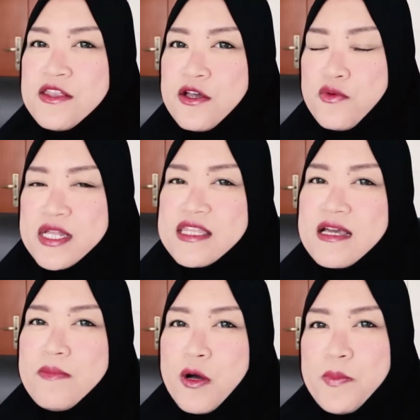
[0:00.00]
The great
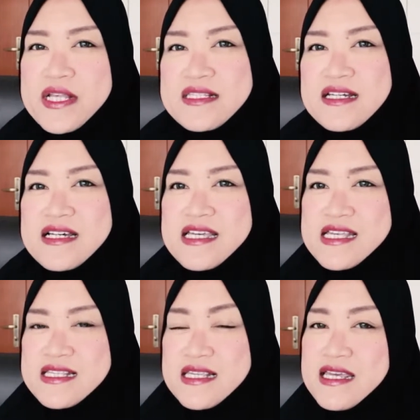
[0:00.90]
thing about Pixlr
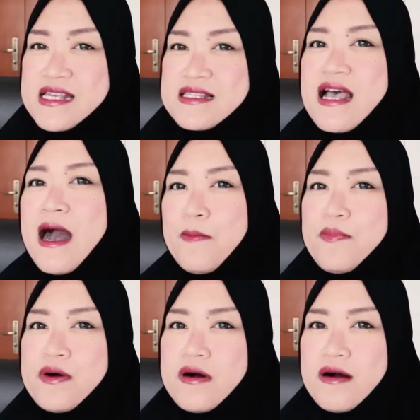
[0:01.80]
is it is
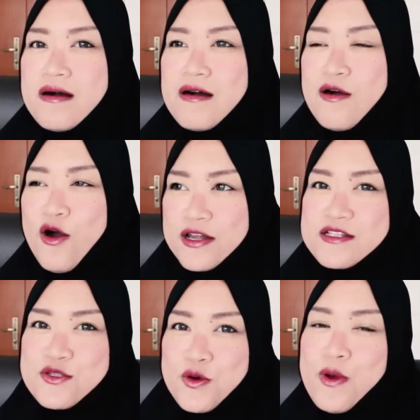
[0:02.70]
up
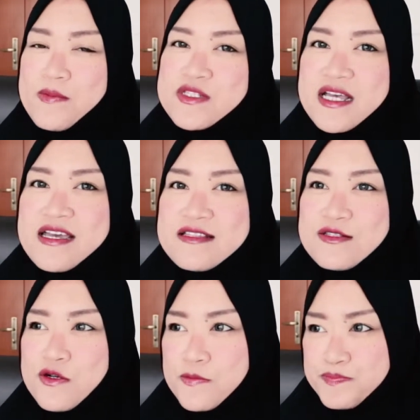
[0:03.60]
onto a website,
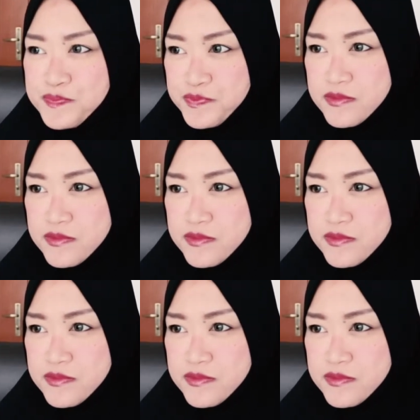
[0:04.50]
so